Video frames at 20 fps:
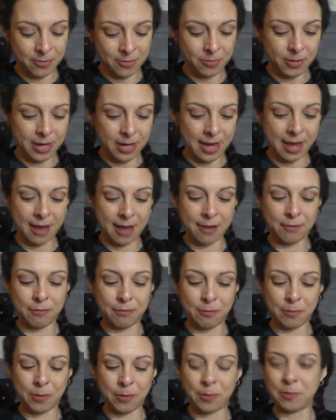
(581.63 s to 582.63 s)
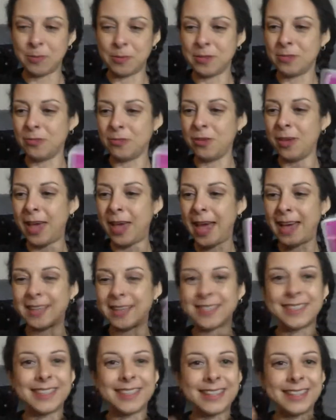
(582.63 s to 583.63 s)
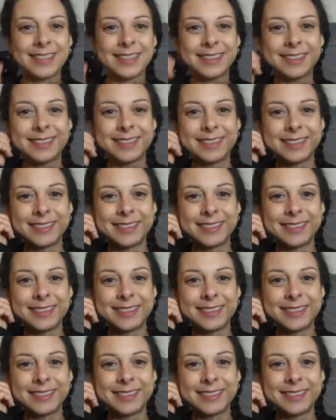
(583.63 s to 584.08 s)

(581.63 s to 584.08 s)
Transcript: we have purposeful action.